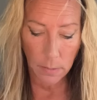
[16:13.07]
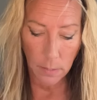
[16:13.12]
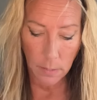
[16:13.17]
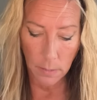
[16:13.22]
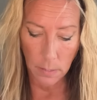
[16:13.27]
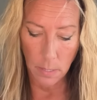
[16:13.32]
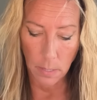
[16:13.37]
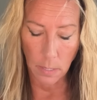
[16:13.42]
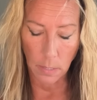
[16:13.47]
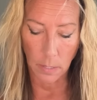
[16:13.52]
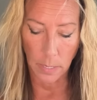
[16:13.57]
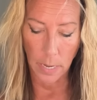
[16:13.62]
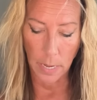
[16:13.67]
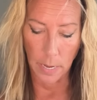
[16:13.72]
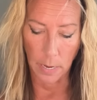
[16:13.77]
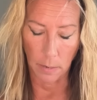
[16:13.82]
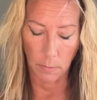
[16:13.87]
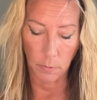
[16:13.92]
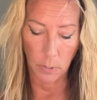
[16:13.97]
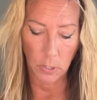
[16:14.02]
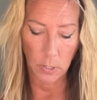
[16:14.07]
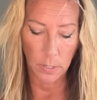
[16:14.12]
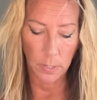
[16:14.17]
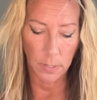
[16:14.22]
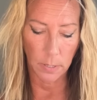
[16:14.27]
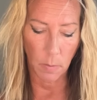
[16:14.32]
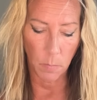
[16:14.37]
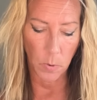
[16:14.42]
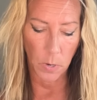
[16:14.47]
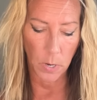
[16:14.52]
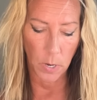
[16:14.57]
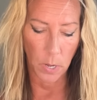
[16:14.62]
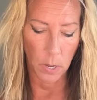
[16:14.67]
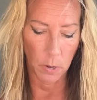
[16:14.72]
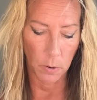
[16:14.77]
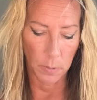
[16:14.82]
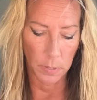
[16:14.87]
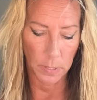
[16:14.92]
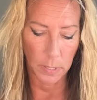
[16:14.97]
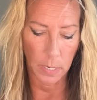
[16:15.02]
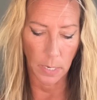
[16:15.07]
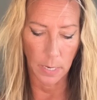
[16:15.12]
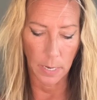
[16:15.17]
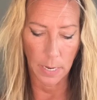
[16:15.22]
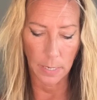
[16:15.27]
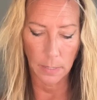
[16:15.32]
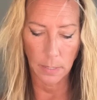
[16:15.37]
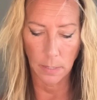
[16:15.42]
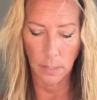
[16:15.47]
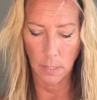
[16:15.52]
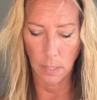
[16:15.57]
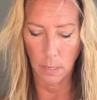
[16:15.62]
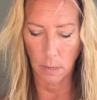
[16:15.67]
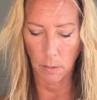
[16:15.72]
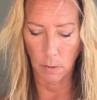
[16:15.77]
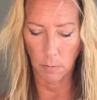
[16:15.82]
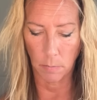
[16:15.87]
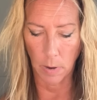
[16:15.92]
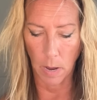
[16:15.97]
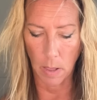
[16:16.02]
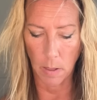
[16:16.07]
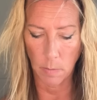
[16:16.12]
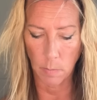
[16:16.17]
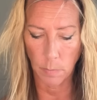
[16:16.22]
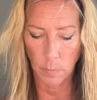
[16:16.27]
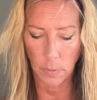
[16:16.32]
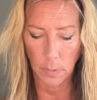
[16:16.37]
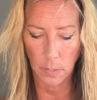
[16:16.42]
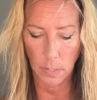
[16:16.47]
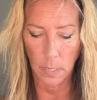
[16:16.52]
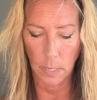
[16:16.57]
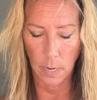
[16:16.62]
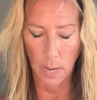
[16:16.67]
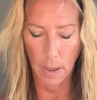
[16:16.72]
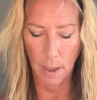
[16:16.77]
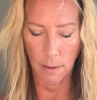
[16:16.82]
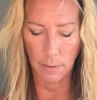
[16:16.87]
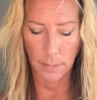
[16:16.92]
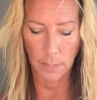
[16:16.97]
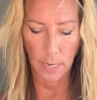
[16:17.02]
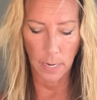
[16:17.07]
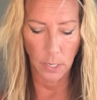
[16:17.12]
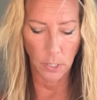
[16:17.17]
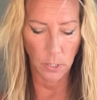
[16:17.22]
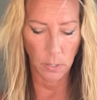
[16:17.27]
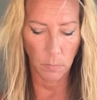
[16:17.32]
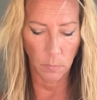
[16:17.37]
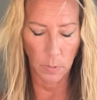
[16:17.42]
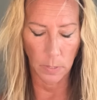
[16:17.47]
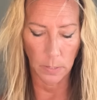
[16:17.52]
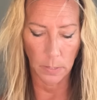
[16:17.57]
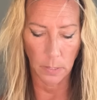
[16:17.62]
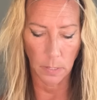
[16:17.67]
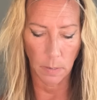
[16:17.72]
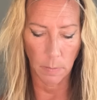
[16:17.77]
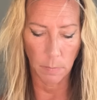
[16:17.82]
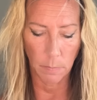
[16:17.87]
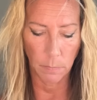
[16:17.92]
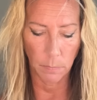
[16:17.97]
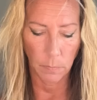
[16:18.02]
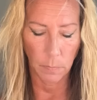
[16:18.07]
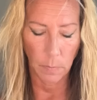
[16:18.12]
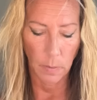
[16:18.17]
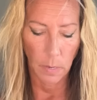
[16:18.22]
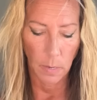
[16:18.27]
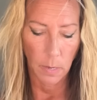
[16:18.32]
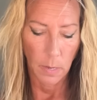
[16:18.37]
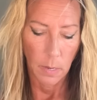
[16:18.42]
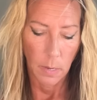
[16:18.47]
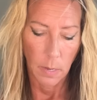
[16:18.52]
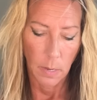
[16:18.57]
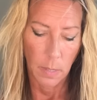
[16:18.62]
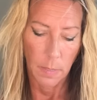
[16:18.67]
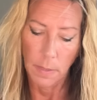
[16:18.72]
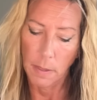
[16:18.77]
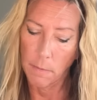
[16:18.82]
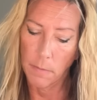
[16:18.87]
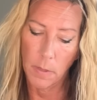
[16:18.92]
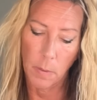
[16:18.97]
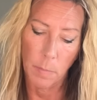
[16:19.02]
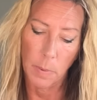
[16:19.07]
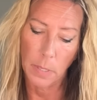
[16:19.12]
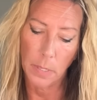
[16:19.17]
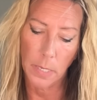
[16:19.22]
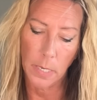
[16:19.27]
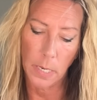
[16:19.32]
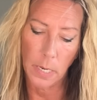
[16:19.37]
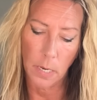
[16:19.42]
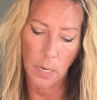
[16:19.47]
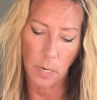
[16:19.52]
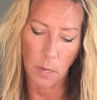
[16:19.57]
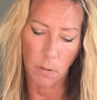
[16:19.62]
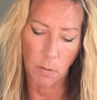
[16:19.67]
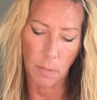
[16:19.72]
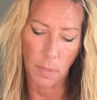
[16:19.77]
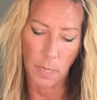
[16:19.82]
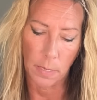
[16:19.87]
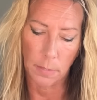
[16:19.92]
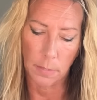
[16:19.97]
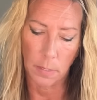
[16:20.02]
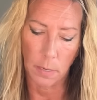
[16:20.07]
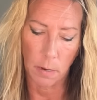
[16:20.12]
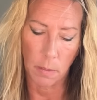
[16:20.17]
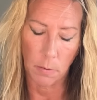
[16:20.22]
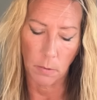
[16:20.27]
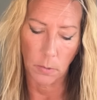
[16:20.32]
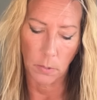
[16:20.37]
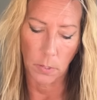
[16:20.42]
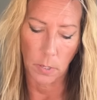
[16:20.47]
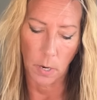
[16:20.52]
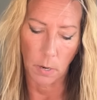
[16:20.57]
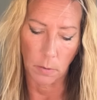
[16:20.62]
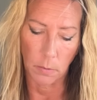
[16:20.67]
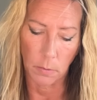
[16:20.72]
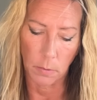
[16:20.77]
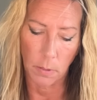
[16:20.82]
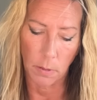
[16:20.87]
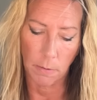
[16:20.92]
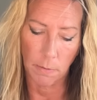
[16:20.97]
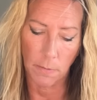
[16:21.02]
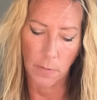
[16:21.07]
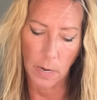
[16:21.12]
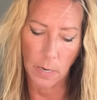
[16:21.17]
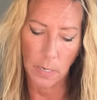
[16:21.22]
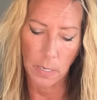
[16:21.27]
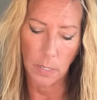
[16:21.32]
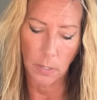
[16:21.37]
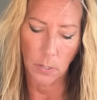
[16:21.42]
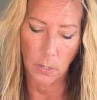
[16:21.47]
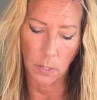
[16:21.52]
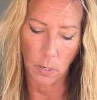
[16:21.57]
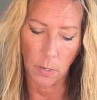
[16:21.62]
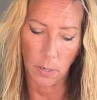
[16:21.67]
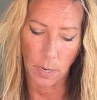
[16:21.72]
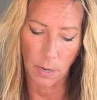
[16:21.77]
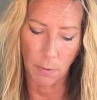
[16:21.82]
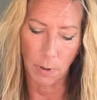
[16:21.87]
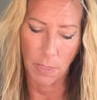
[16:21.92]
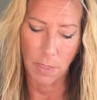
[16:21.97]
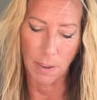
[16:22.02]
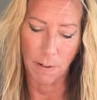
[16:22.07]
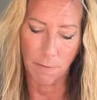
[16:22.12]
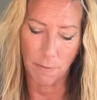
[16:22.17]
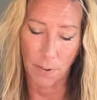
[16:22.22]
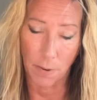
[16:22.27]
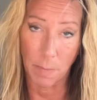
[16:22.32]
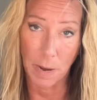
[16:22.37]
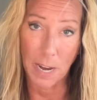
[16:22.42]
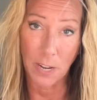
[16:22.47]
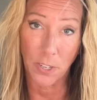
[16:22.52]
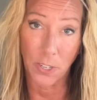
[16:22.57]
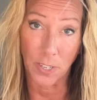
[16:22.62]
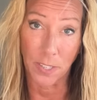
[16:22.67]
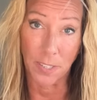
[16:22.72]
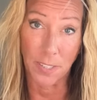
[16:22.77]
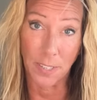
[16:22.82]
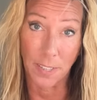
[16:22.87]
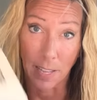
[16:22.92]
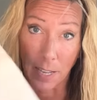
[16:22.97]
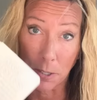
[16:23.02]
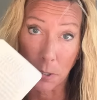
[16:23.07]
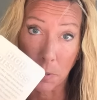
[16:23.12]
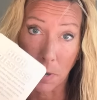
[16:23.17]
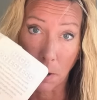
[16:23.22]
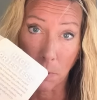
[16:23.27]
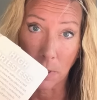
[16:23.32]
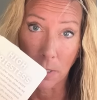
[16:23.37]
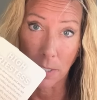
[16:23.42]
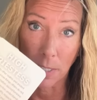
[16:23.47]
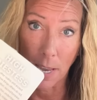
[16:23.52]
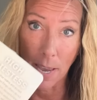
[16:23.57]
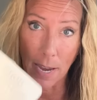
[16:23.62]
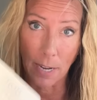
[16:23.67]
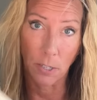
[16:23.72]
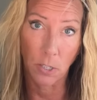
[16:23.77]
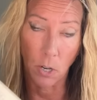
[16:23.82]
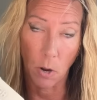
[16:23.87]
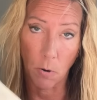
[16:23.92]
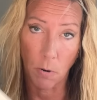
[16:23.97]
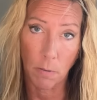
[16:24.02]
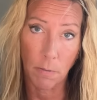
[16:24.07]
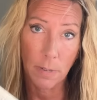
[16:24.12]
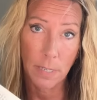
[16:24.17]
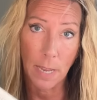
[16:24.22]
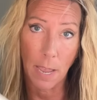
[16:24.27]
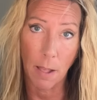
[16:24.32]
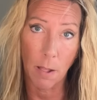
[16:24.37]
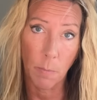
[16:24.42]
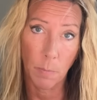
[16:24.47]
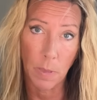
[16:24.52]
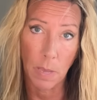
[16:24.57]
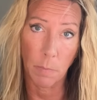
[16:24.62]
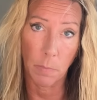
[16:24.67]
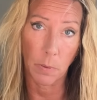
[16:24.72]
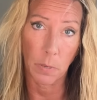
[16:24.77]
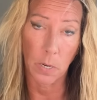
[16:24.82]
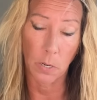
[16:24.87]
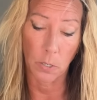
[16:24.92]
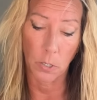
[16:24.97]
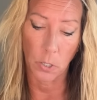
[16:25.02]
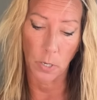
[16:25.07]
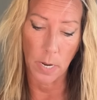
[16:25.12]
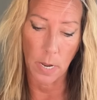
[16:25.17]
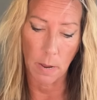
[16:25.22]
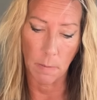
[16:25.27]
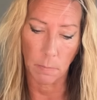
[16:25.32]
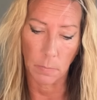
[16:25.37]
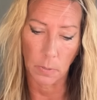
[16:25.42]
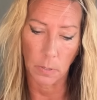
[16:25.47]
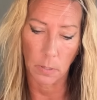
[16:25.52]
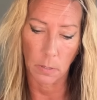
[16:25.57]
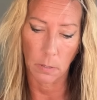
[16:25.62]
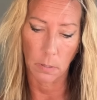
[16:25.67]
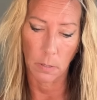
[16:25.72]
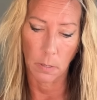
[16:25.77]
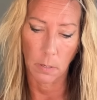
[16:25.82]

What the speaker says: is in the light, which is someone who is connected to the other realms and has ancient wisdom. They have the ability to know things that others don't. They're very discerning with information. See, that's what I was saying. Don't tell people your dreams.